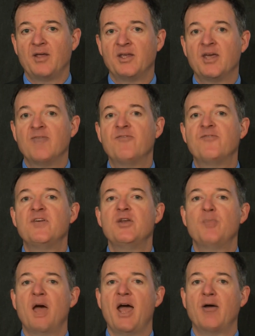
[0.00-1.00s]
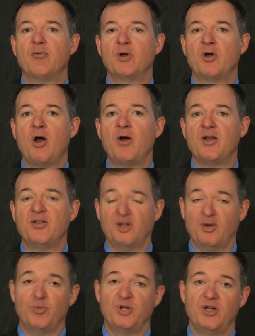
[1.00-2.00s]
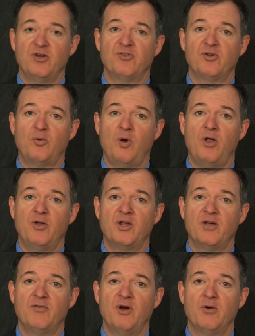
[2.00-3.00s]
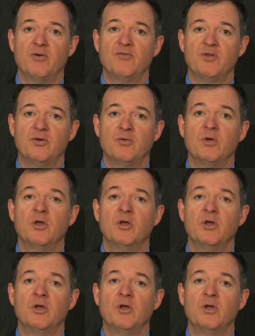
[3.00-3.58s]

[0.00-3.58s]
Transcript: give feedback regarding the completeness and quality of our review